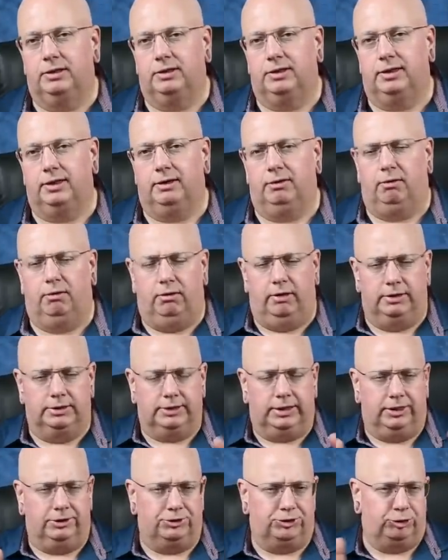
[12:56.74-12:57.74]
The, oh,
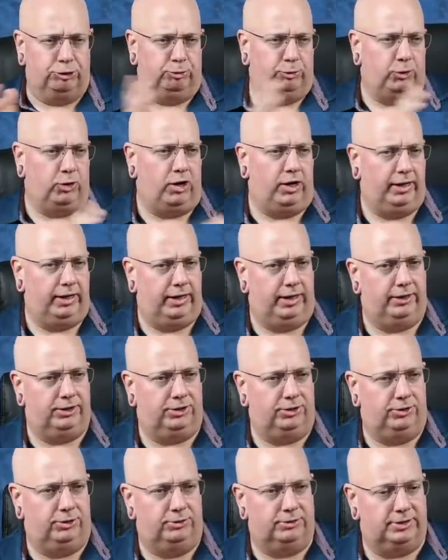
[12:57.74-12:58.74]
he's got a super high
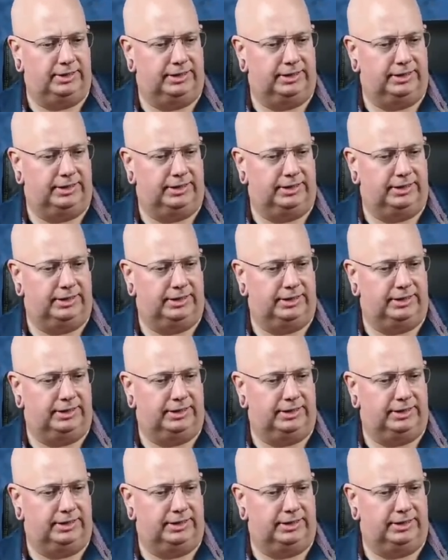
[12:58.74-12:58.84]
IQ.